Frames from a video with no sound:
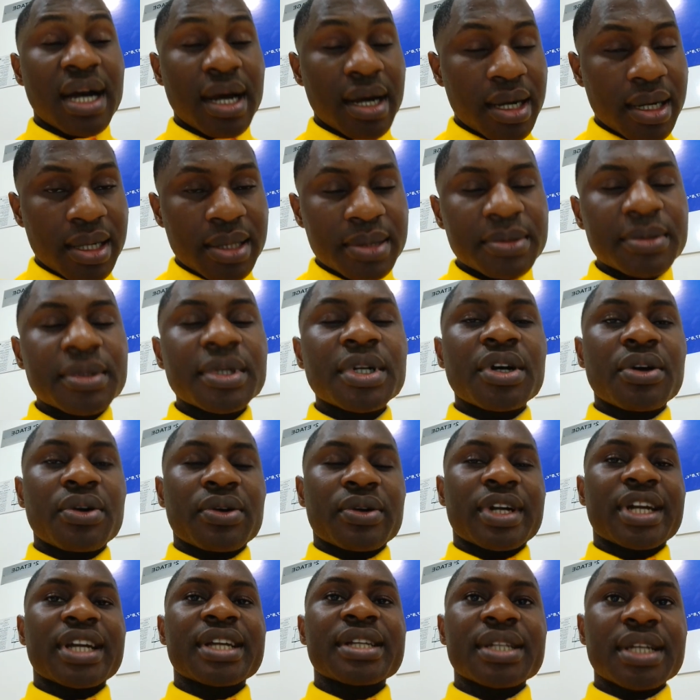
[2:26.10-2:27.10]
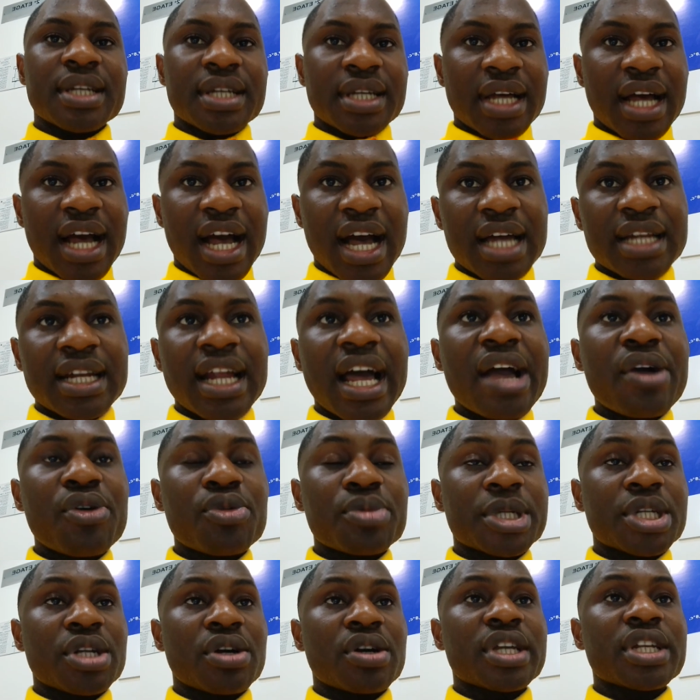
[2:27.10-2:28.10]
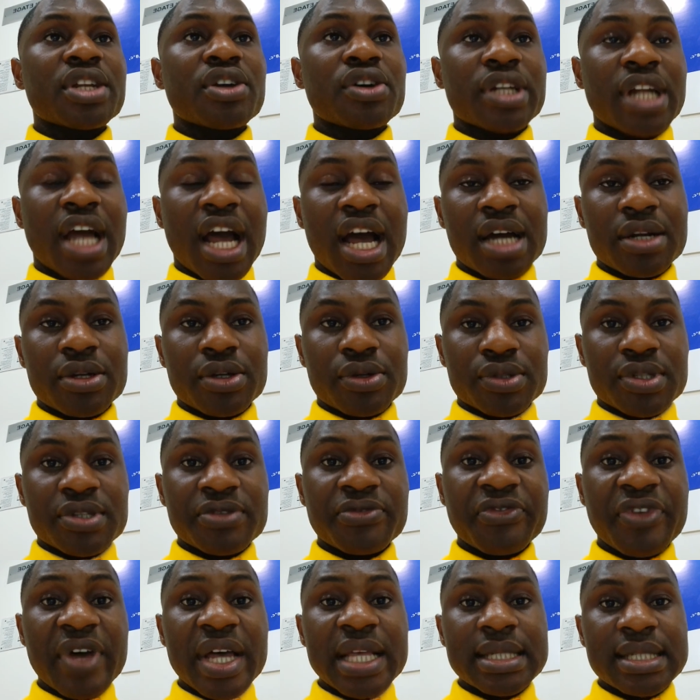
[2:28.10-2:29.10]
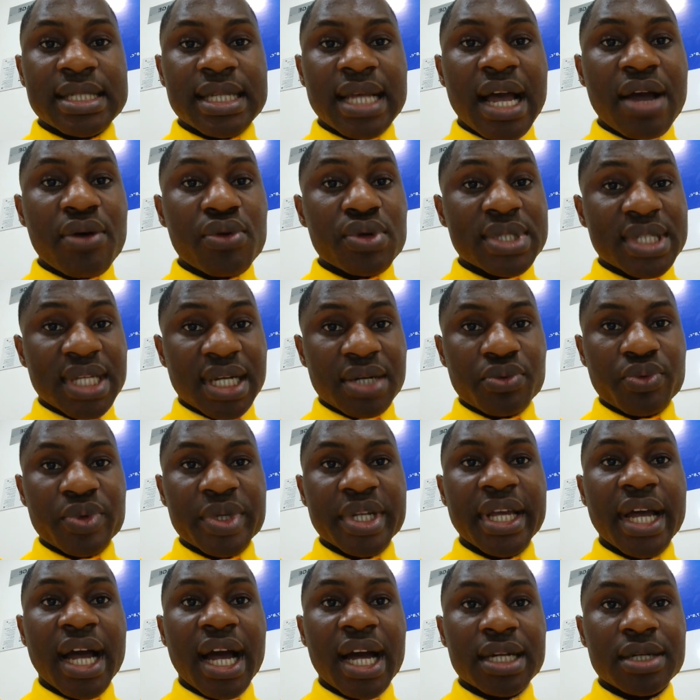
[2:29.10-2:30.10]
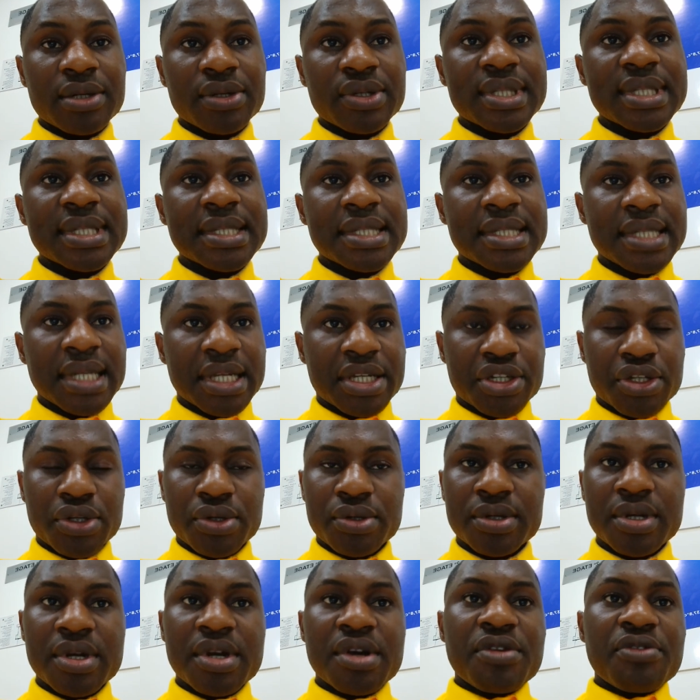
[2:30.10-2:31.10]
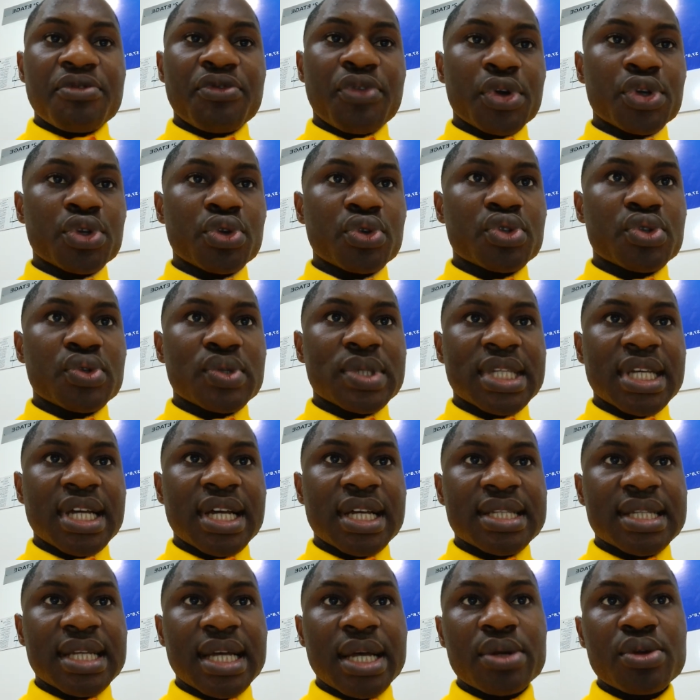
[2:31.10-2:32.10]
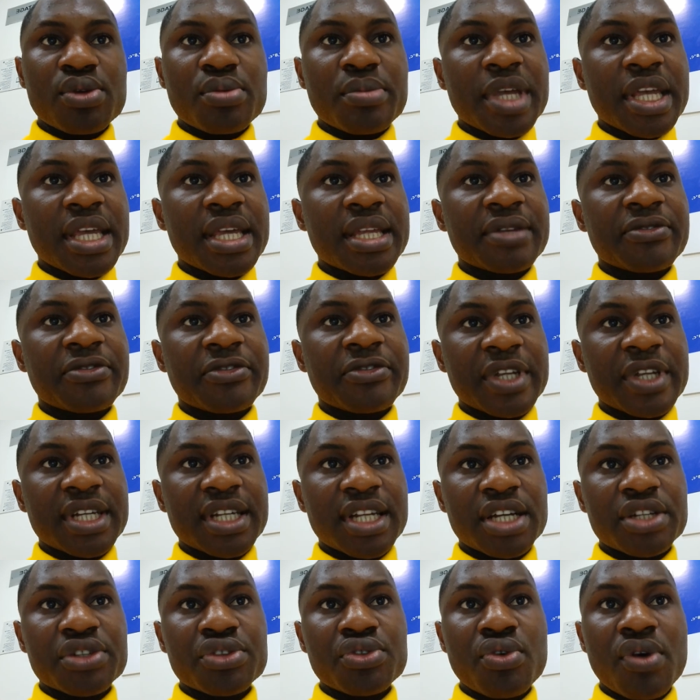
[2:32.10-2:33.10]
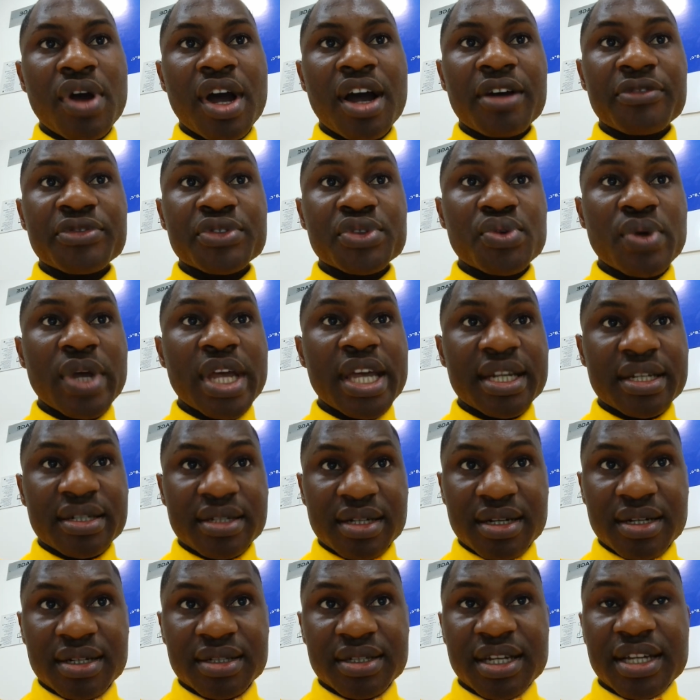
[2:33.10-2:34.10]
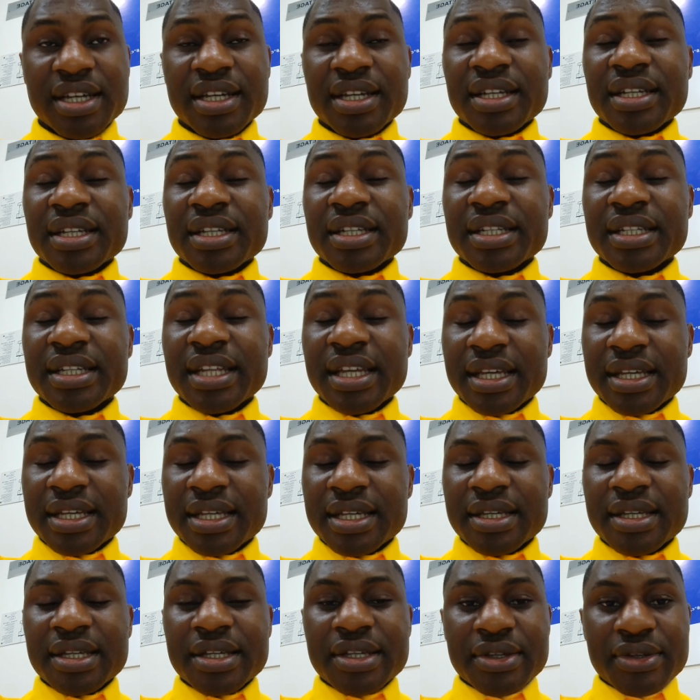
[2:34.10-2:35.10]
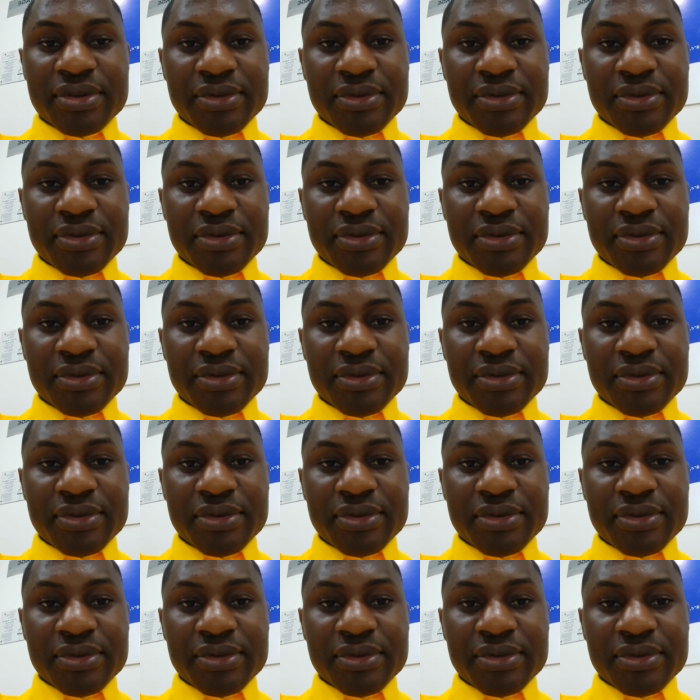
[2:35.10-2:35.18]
her, all right? And I will be talking on adults. First, I will start with the adult section. For you to seek asylum in Finland, you have to enter the,